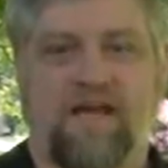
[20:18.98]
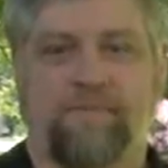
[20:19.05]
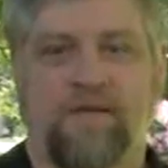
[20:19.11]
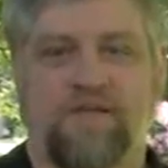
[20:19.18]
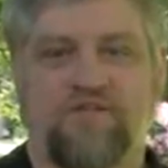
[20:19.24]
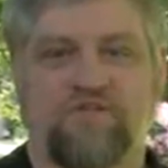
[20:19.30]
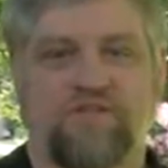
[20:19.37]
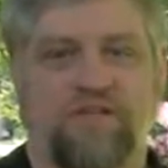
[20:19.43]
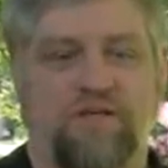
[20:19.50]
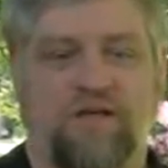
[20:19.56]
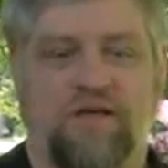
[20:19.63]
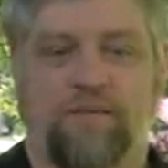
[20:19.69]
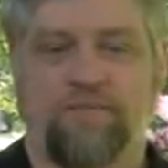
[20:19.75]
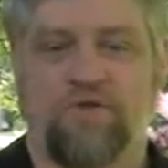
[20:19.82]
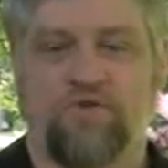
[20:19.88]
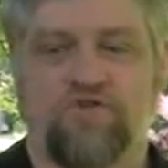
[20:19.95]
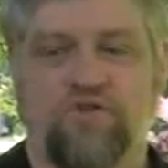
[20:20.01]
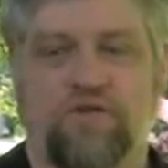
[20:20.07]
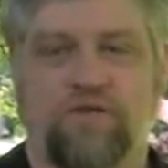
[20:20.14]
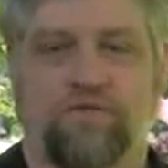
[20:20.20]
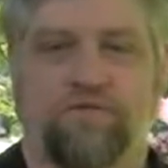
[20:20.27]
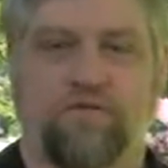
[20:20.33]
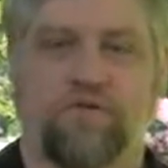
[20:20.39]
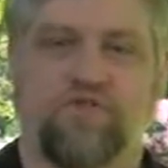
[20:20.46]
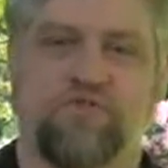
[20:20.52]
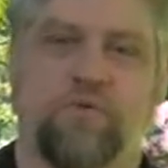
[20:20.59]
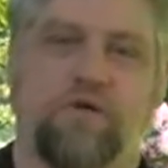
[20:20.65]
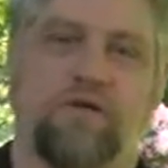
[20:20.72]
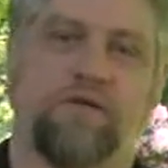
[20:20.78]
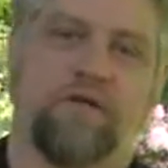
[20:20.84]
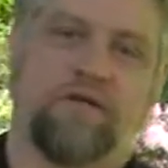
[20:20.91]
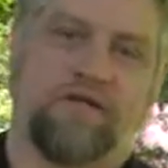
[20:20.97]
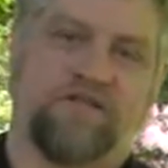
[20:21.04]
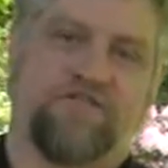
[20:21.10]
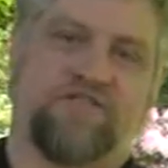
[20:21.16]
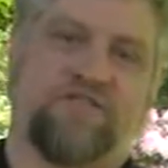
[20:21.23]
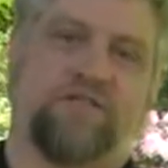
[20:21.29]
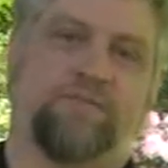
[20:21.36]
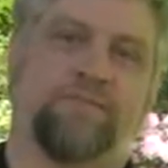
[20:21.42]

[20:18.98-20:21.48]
Comics, and I'm usually the first one on the list.